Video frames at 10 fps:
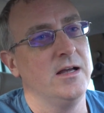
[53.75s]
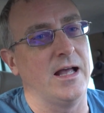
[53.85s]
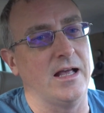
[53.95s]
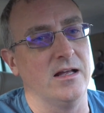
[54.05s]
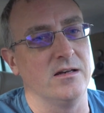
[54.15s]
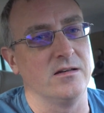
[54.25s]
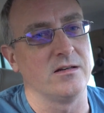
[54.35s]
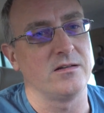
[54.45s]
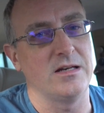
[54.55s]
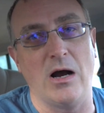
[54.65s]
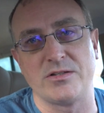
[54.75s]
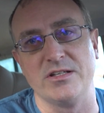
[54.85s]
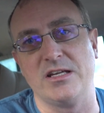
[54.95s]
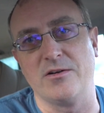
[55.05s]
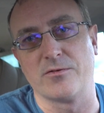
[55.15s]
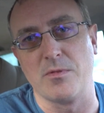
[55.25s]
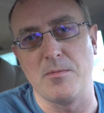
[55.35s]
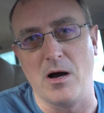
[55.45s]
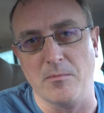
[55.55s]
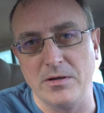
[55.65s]
and now it's leaking from the
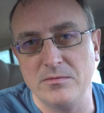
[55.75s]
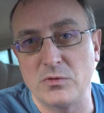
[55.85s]
pump.